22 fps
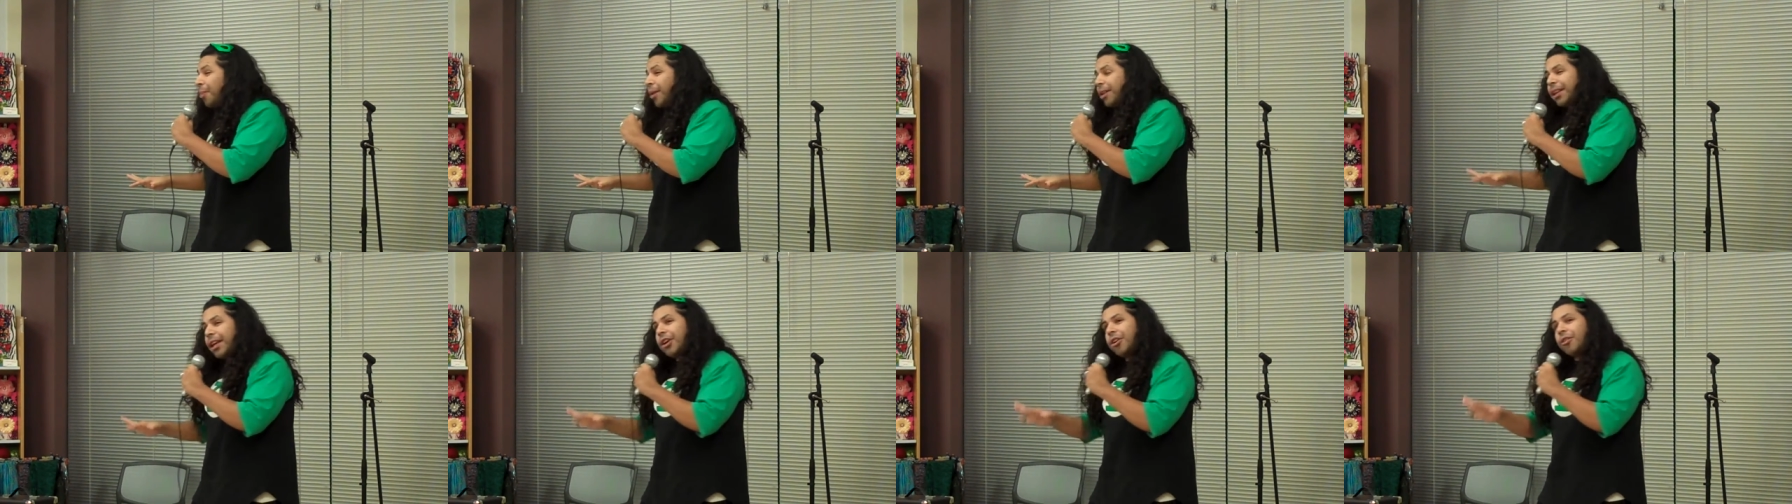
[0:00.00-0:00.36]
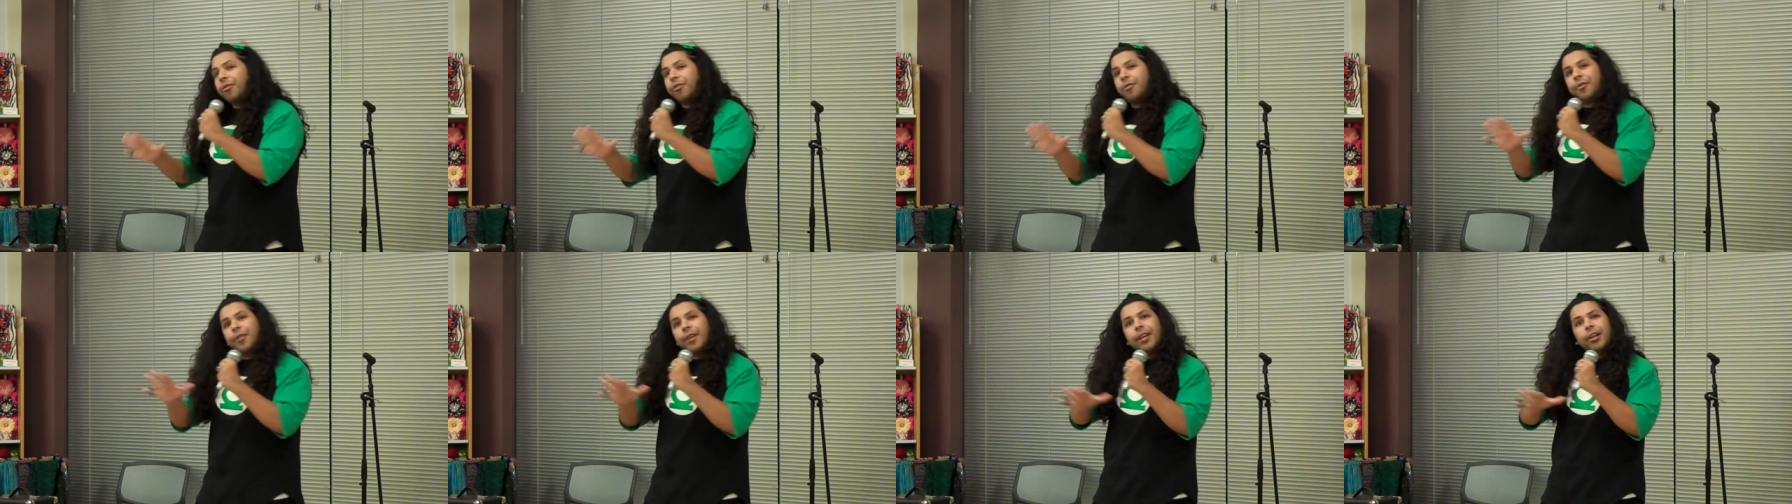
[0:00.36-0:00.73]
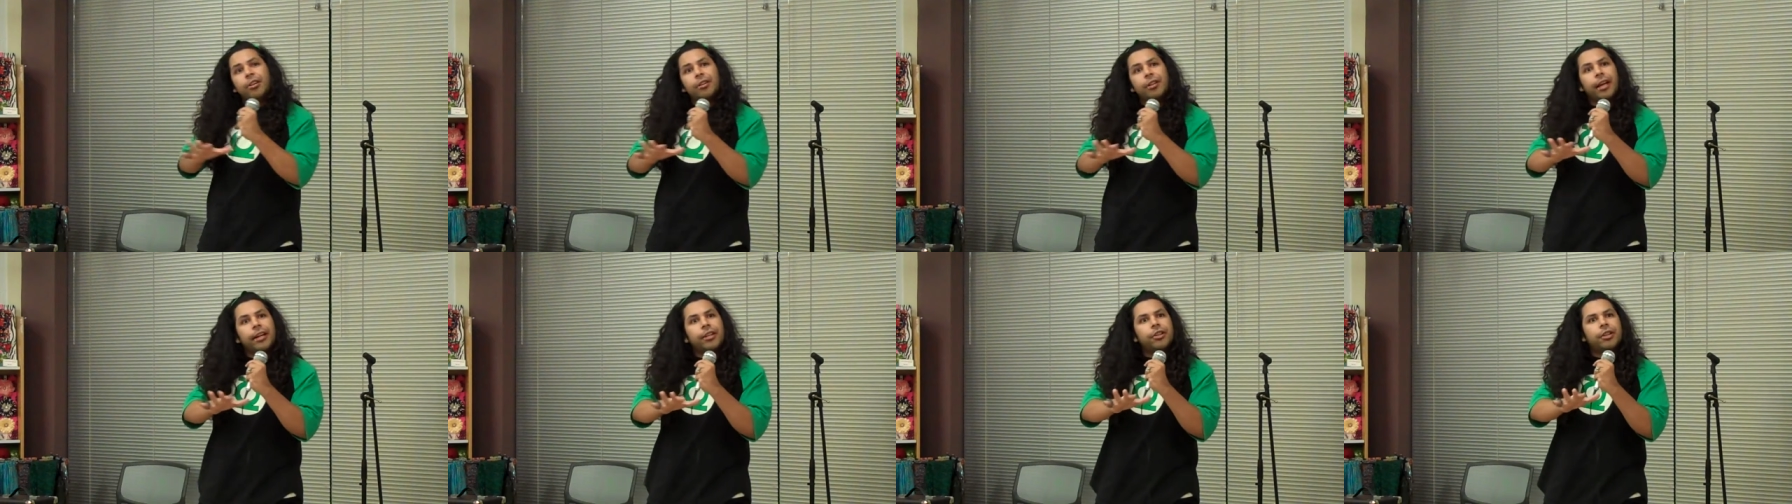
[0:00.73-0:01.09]
but they don't
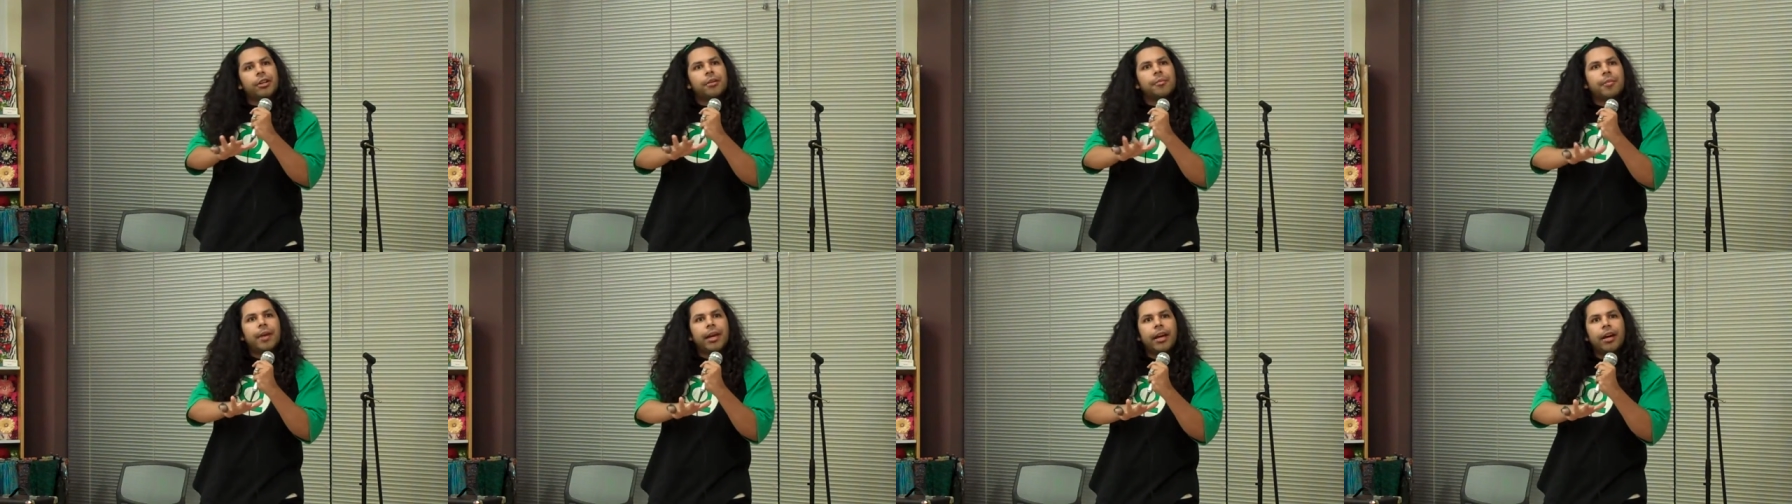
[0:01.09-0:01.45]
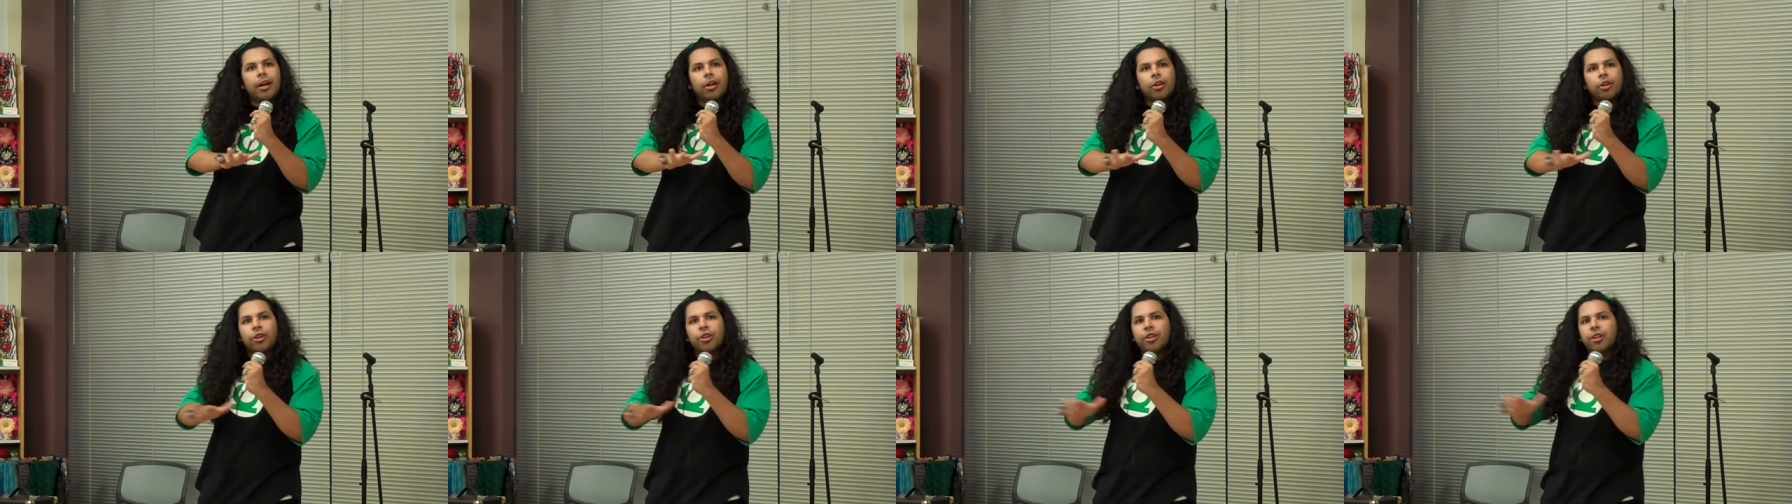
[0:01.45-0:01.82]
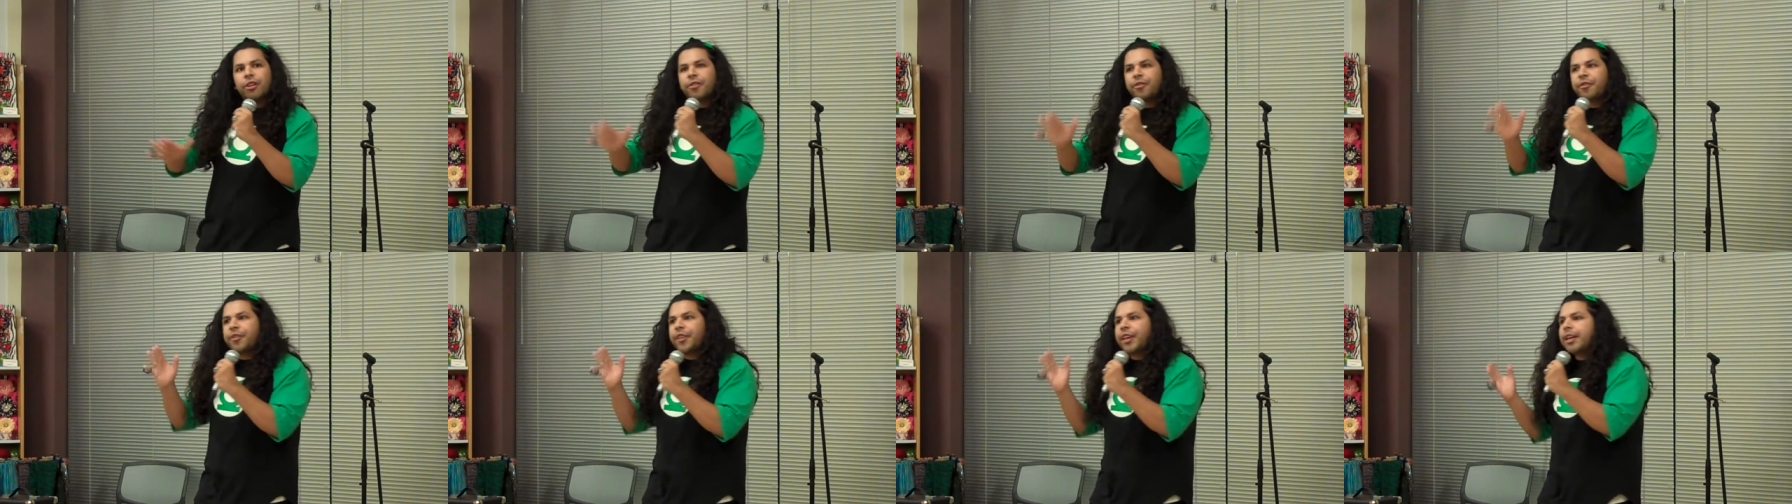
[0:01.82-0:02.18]
feel like they're male or
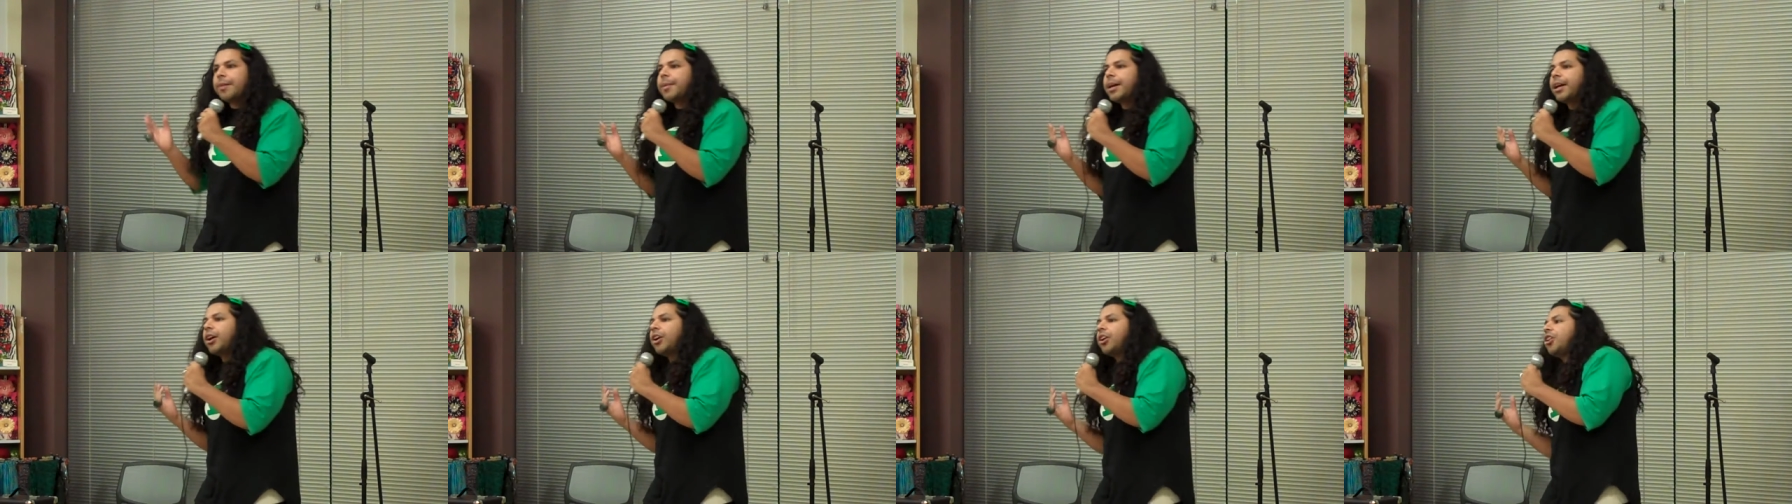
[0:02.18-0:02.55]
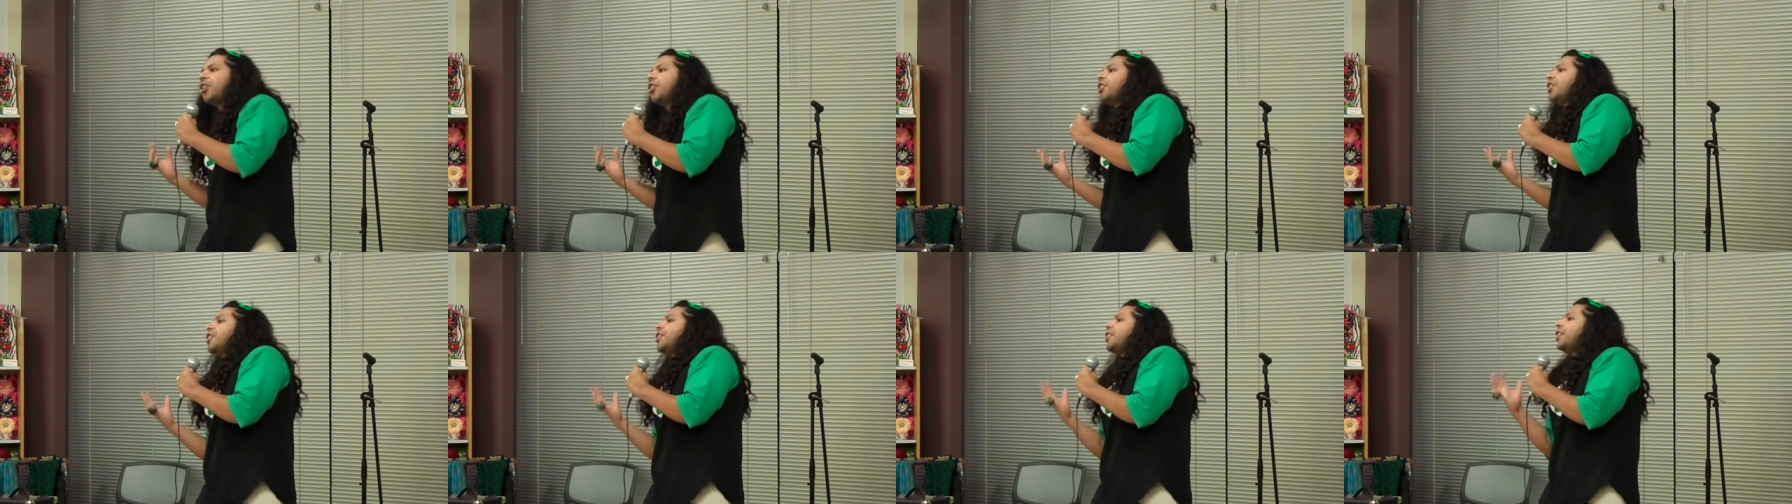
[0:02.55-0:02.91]
they're female.